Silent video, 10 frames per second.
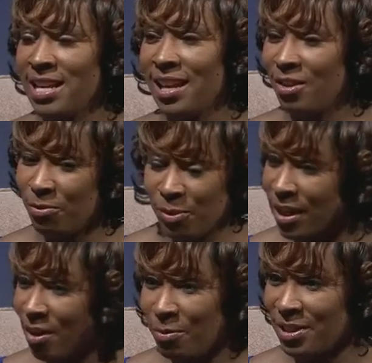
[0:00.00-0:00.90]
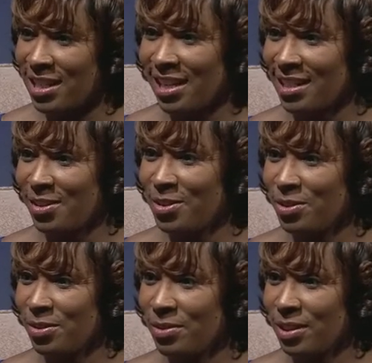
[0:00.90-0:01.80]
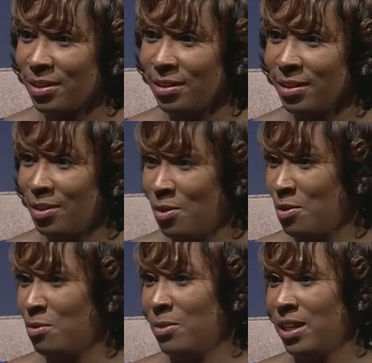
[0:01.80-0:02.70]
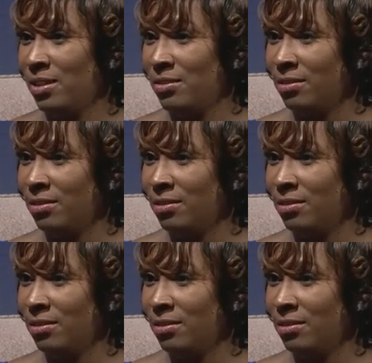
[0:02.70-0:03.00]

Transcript: If we don't protect our children, who will?